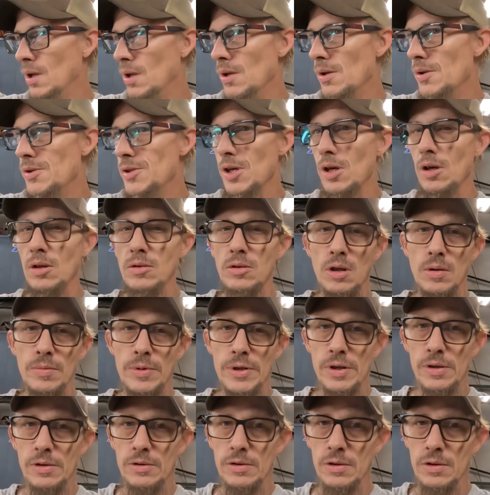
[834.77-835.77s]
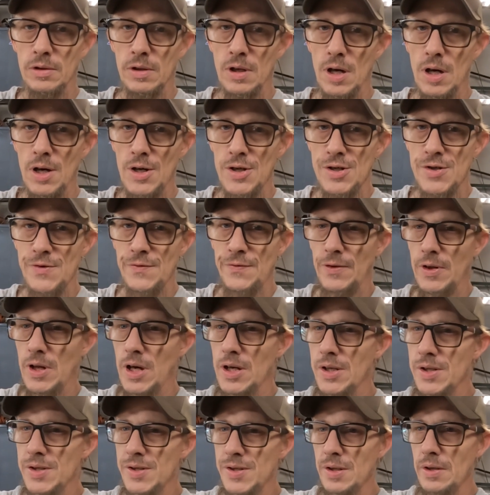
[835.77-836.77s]
So a little bit of garage
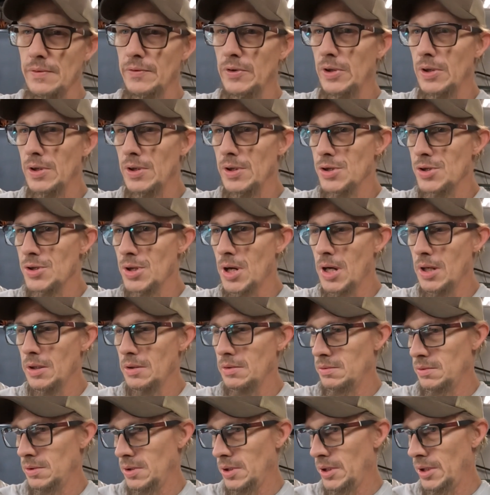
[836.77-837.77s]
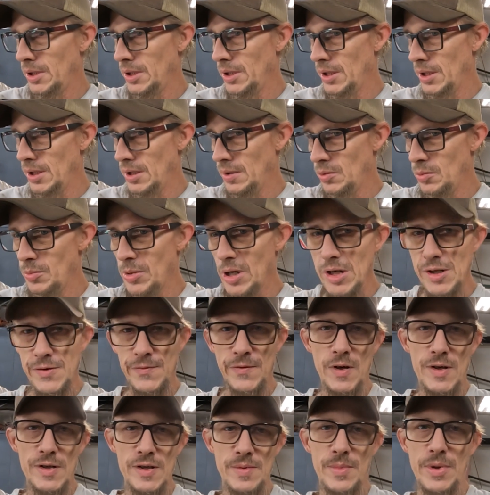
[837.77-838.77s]
flex never hurts, right? And I'm about as
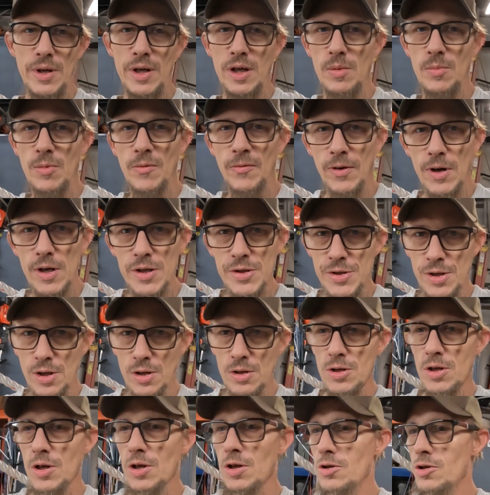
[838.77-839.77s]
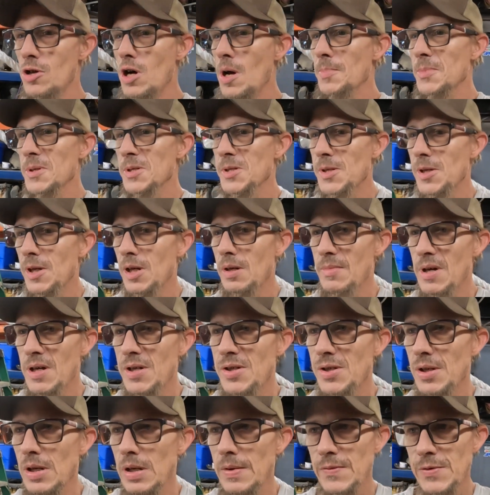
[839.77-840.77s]
far as I'm gonna get before I start trying to drop this thing on
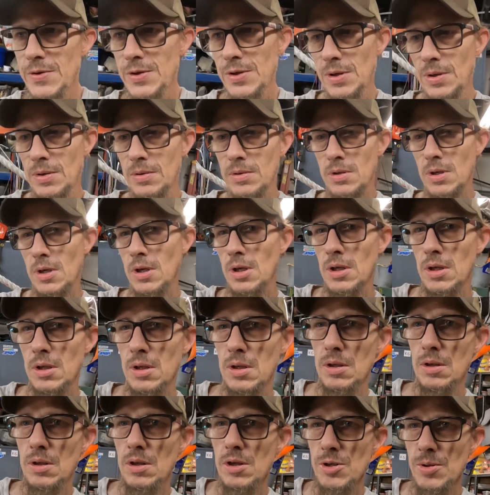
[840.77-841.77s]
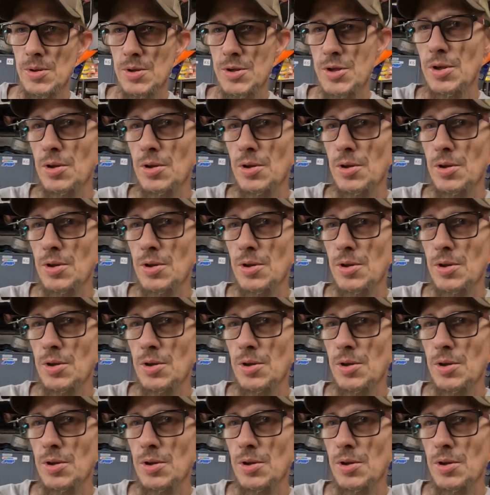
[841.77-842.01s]
myself. So here's what she